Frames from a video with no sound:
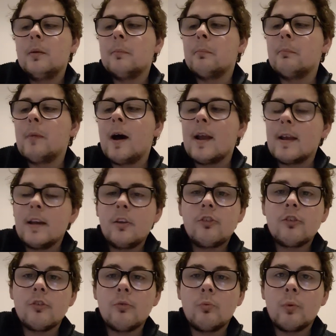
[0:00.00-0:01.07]
My
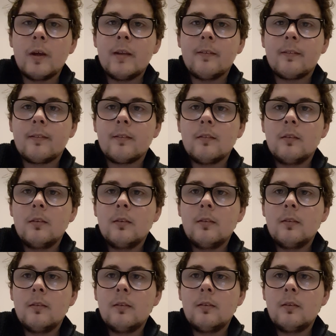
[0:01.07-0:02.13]
issue with
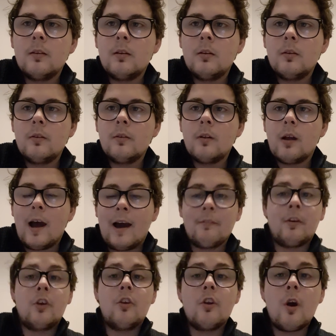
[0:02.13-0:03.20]

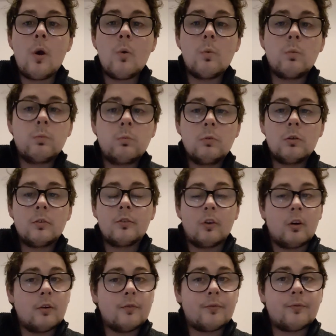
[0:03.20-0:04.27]
having no
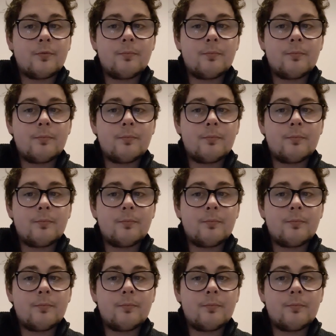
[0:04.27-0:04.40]
sort of